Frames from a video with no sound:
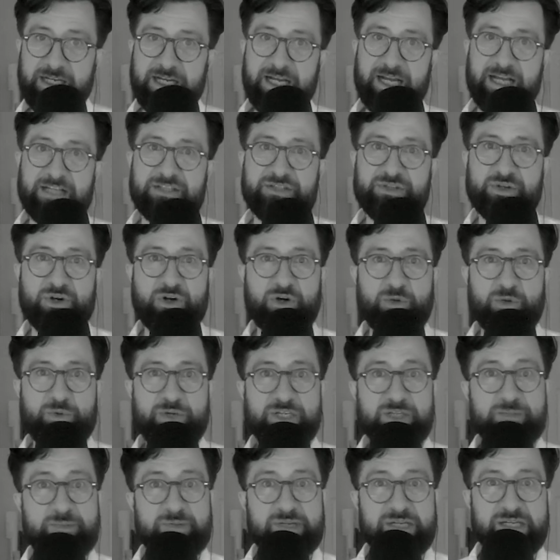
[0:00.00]
And to
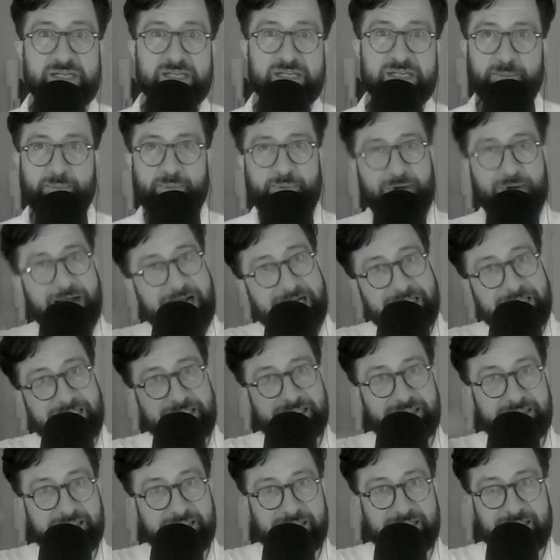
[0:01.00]
always be
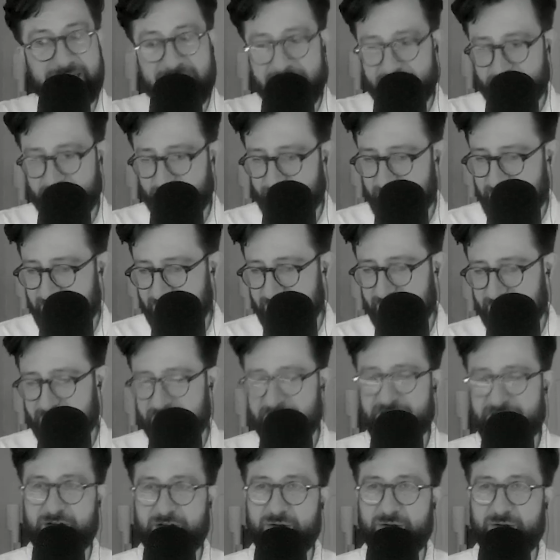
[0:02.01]
practicing that rather,